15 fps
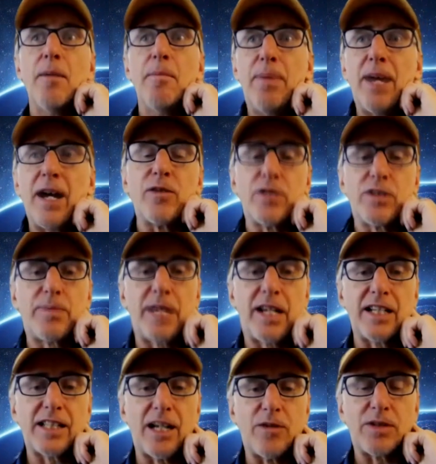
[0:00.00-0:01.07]
But it was
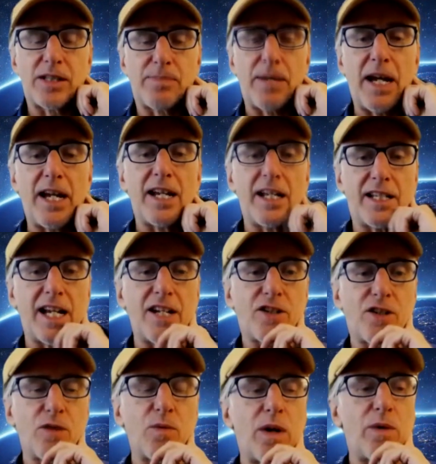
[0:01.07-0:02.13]
because I was paying
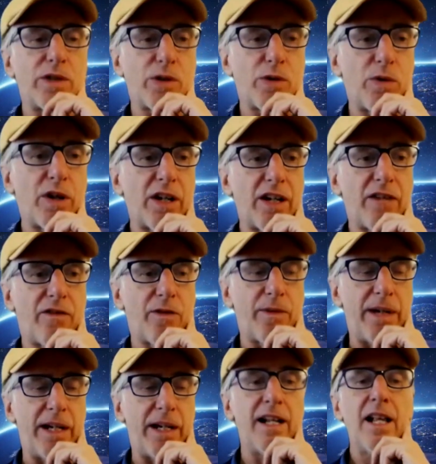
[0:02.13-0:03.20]
attention to what was working for
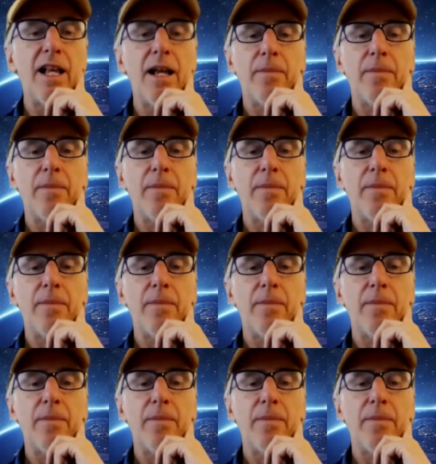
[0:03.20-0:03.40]
me,